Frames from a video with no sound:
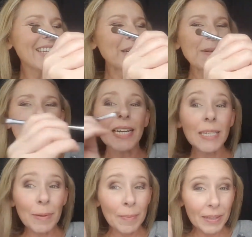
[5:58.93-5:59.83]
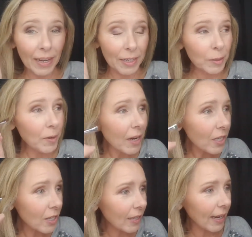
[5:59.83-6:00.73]
So I'm going to take some of my liner
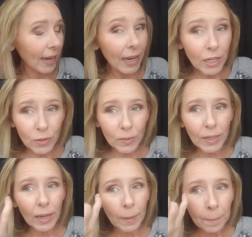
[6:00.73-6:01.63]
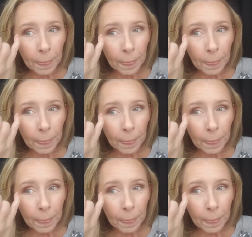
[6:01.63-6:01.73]
brush and actually